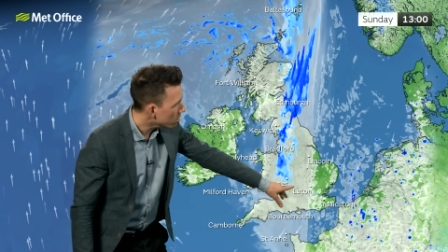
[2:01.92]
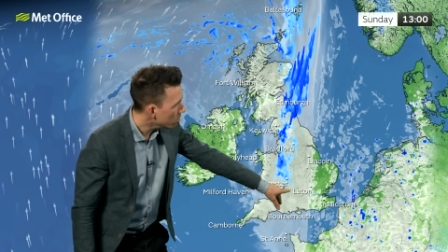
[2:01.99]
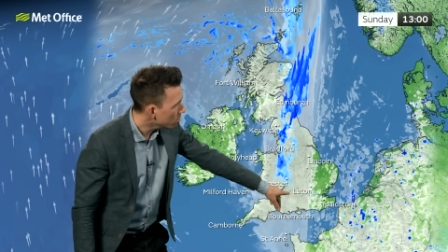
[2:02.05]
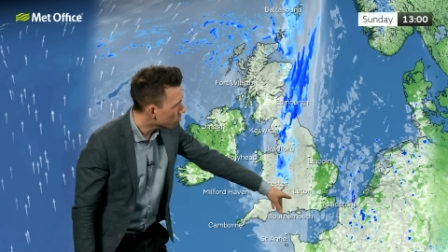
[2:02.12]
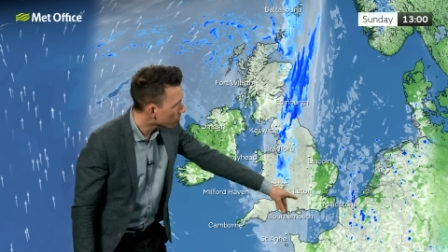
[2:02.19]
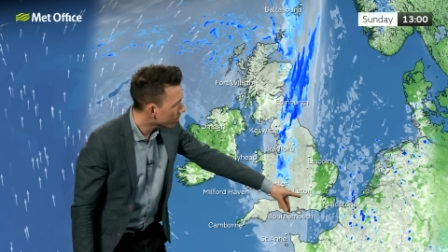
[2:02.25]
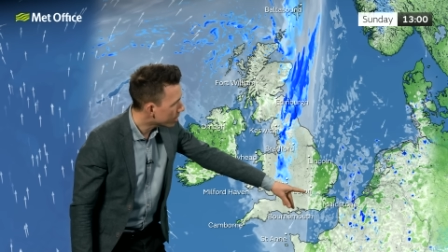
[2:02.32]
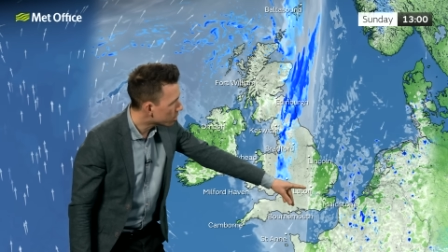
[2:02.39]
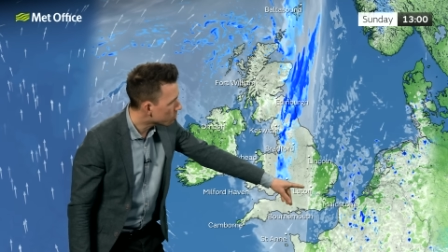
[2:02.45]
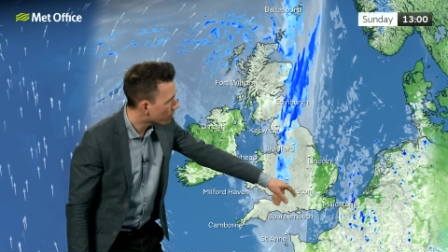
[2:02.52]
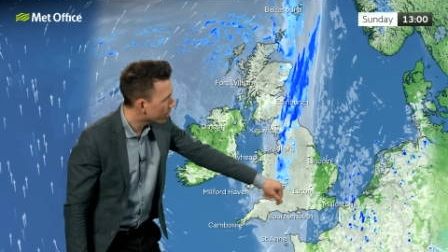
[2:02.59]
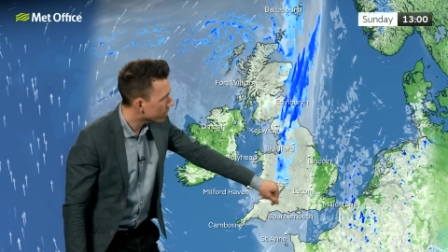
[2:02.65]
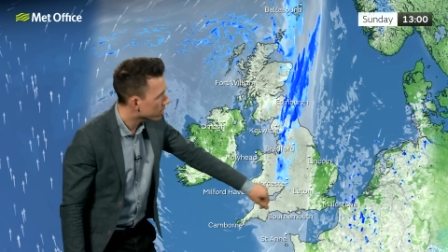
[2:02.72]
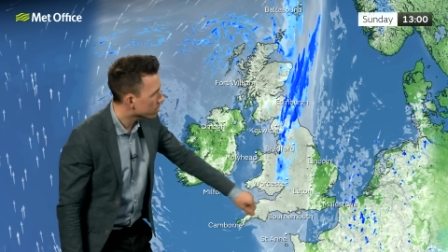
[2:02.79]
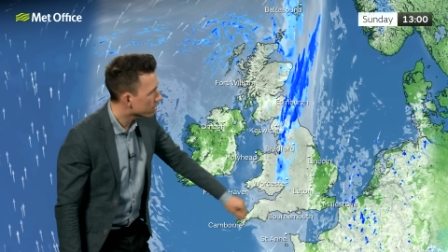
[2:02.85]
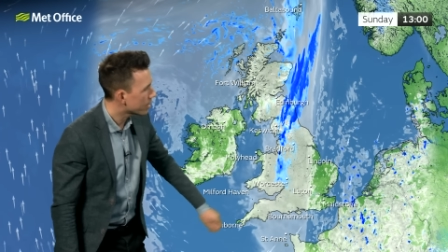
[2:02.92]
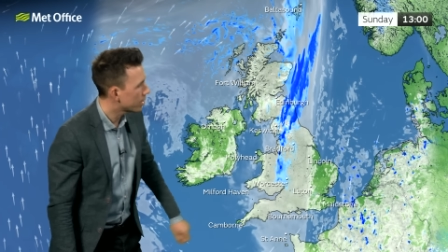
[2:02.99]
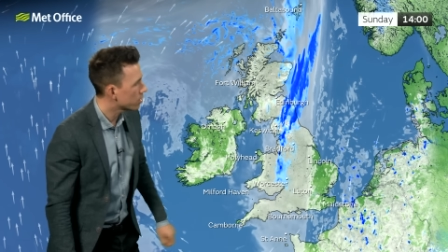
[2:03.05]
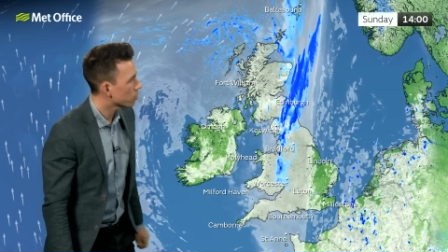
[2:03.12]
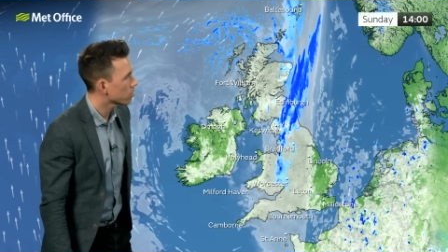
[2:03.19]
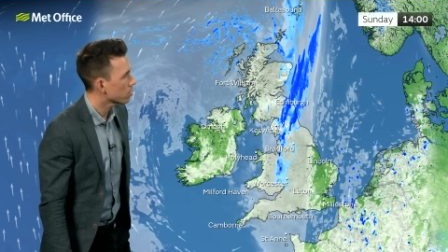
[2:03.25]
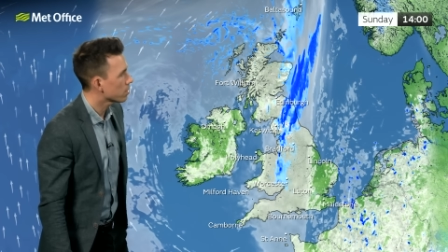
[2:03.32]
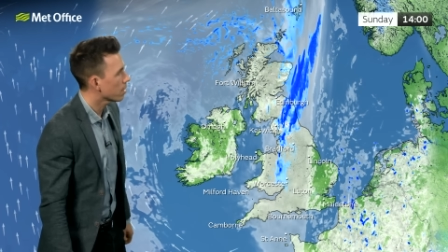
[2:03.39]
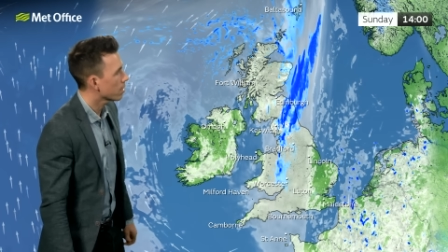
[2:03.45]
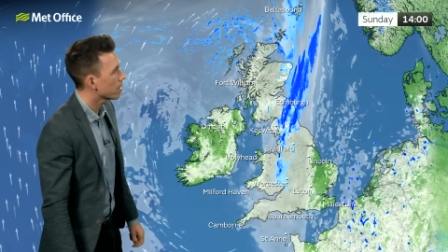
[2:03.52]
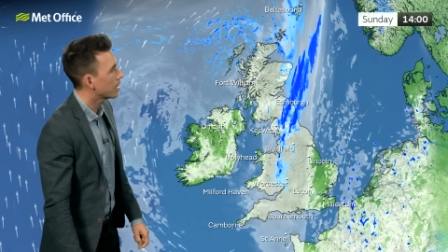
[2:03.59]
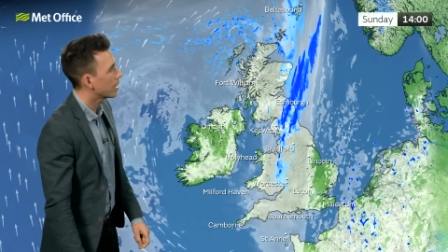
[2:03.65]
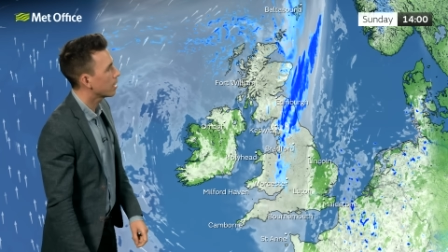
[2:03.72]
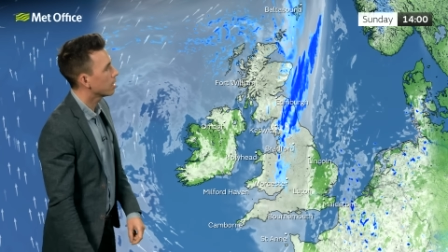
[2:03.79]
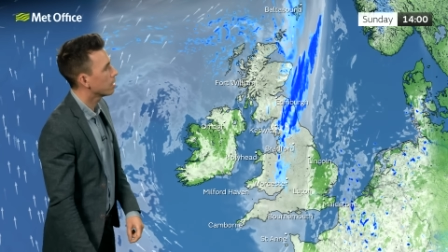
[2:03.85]
could reach parts of central
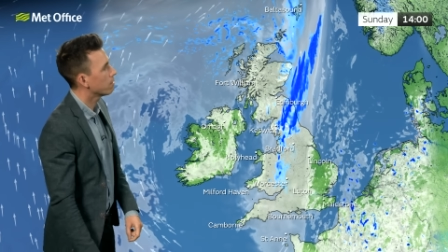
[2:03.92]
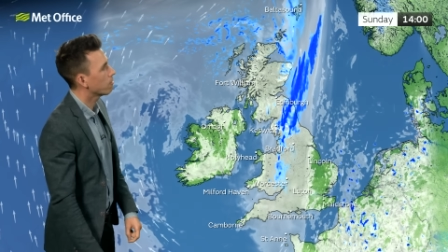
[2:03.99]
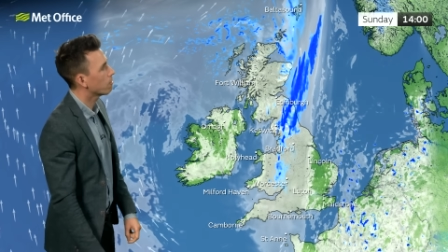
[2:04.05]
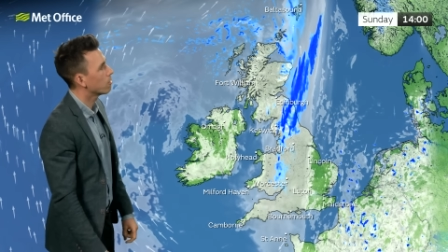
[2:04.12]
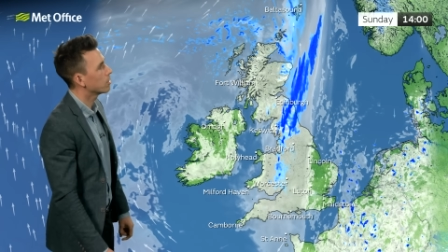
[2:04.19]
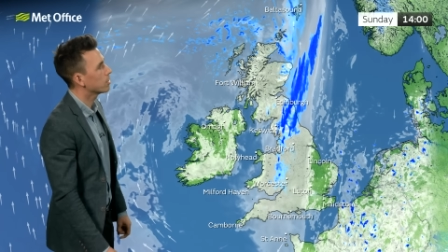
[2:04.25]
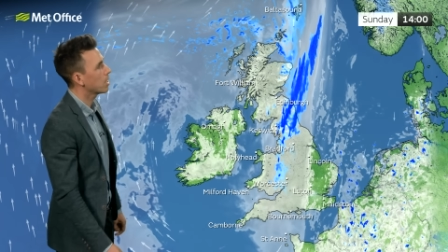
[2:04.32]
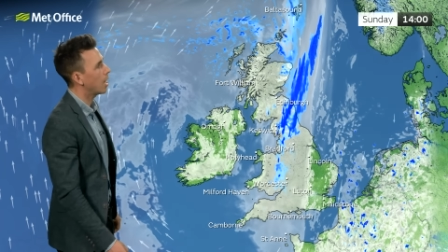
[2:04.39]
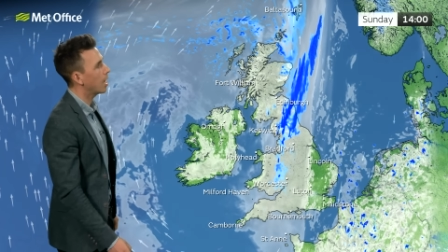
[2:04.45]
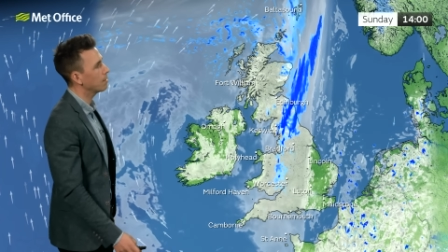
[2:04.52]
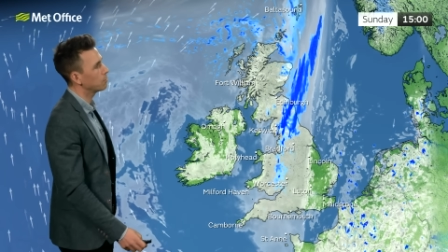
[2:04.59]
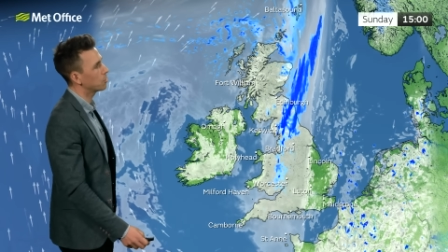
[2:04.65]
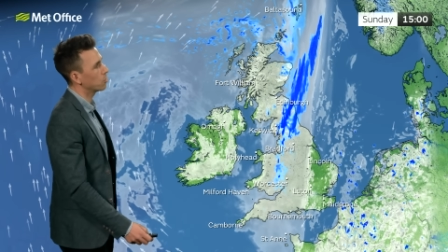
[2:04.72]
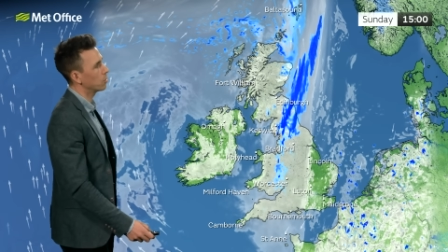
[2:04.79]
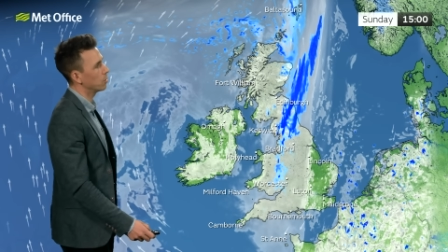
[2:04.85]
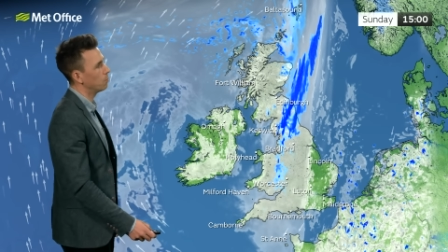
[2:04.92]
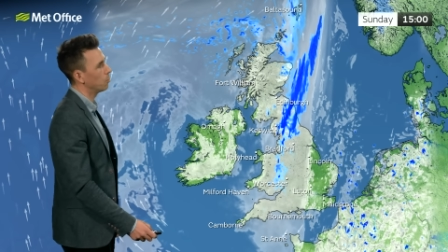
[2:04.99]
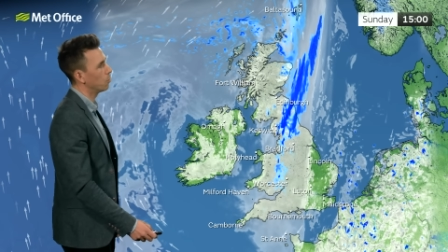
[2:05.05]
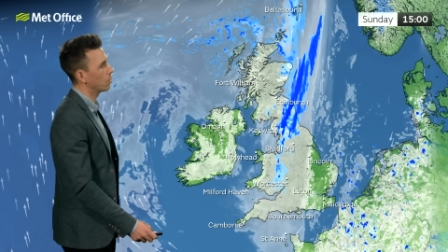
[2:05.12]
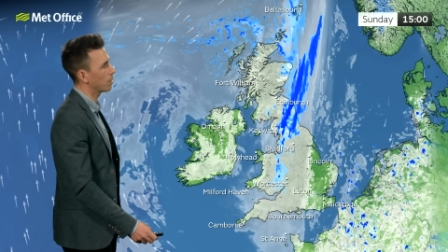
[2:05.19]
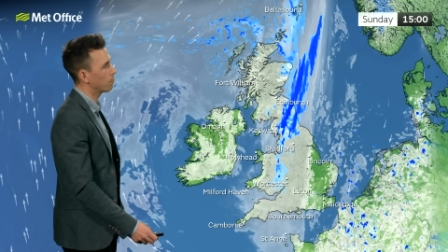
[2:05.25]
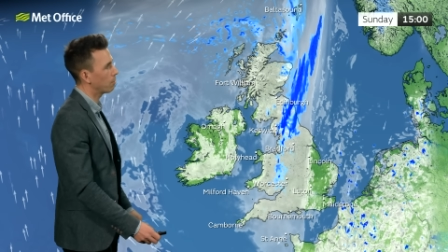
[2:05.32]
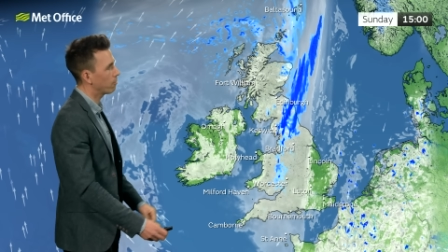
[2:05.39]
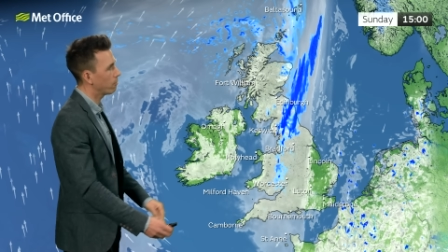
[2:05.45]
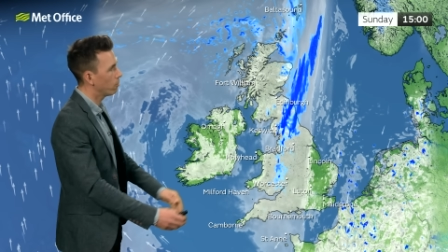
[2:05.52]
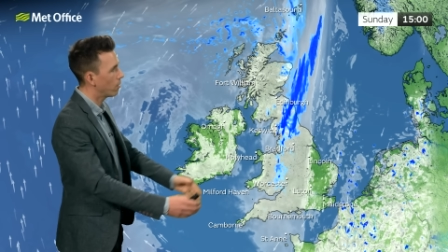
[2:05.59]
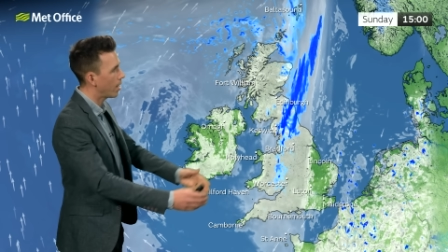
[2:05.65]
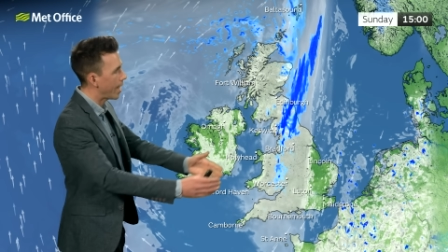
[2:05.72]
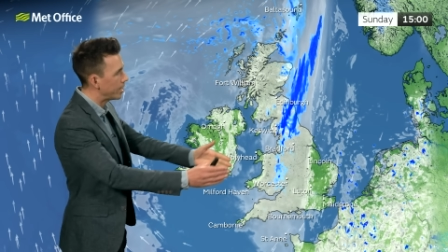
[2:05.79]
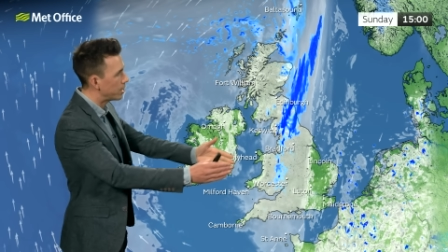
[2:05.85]
southern England for a time during the morning
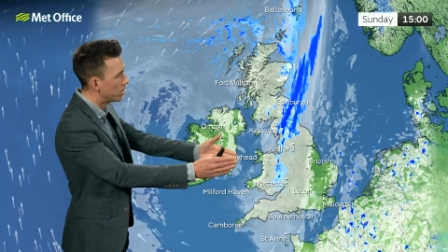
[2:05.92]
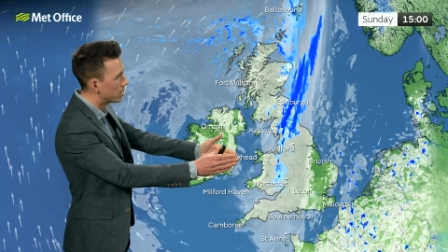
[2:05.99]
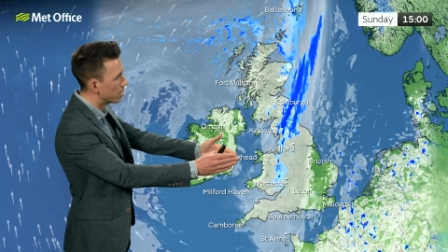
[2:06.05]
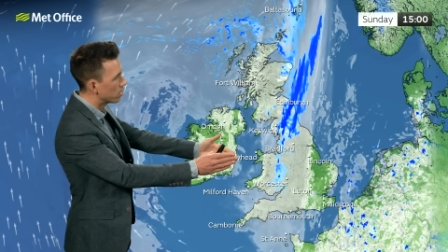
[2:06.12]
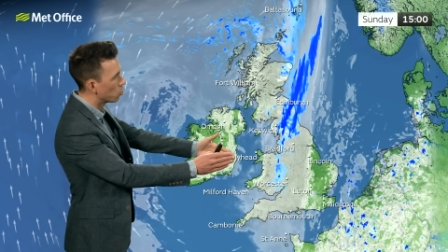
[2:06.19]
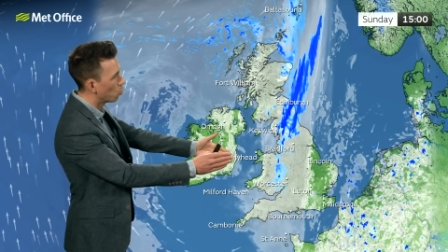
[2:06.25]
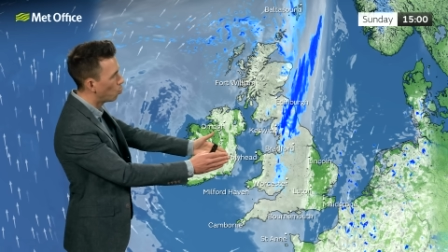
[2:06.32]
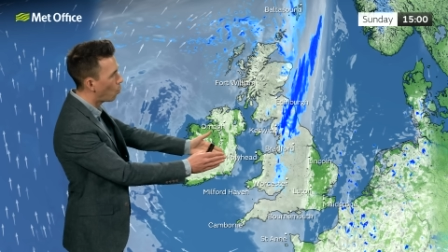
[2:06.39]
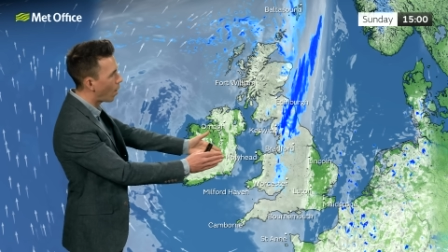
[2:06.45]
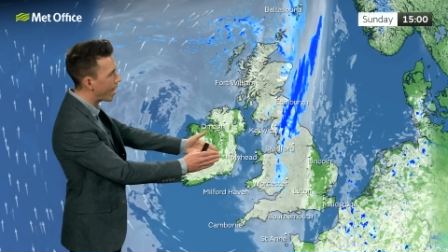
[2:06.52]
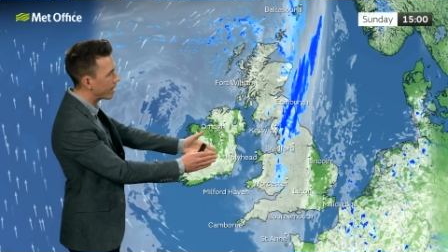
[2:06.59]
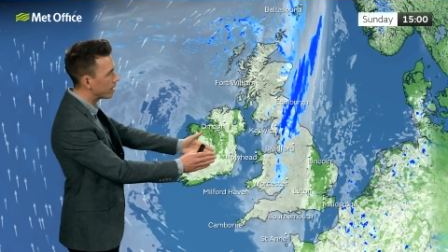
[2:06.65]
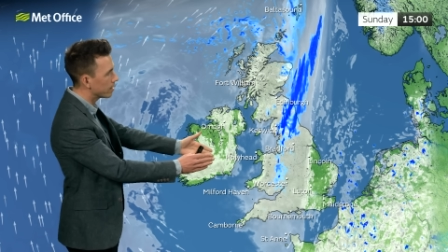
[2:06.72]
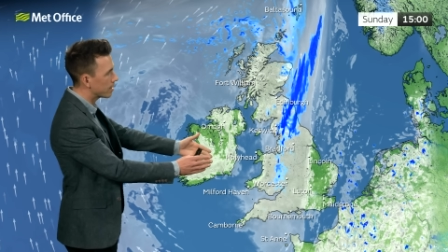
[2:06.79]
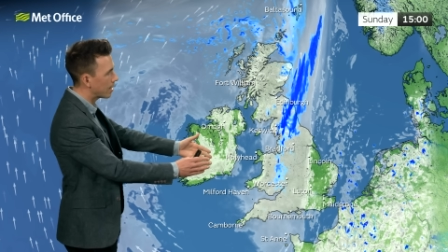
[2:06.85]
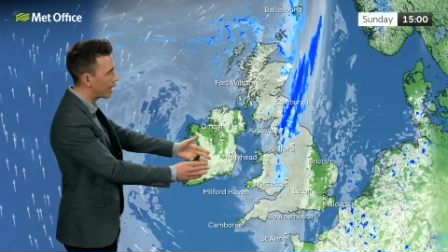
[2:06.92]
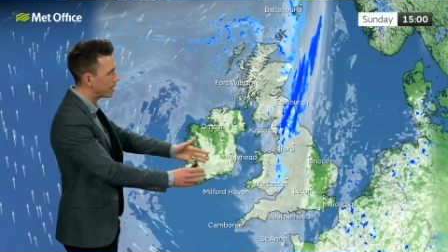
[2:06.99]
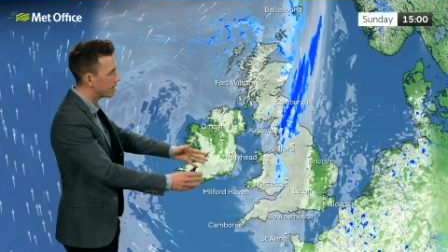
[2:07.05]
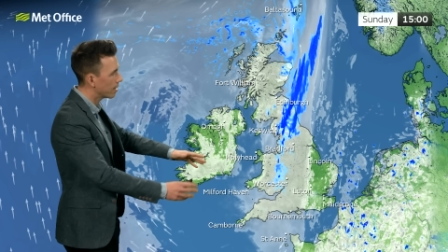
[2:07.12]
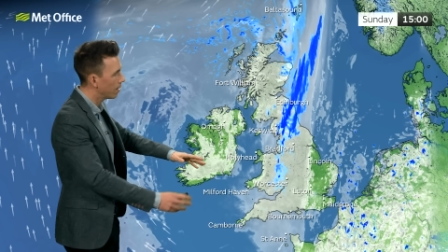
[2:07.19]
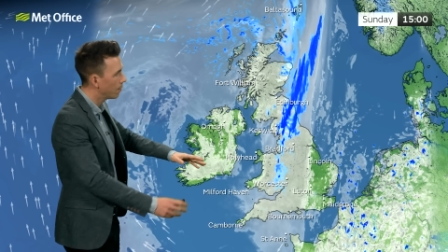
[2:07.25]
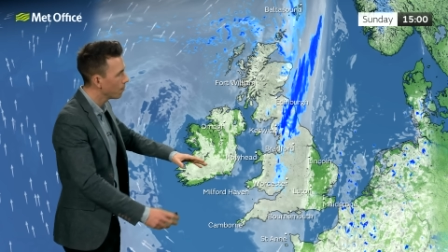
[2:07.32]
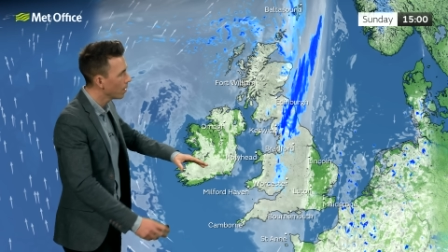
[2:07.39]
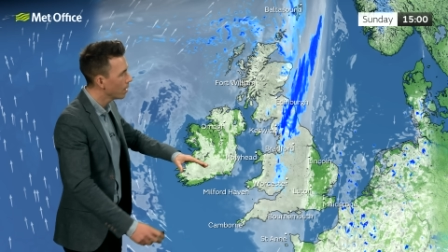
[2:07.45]
before it edges into Wales later.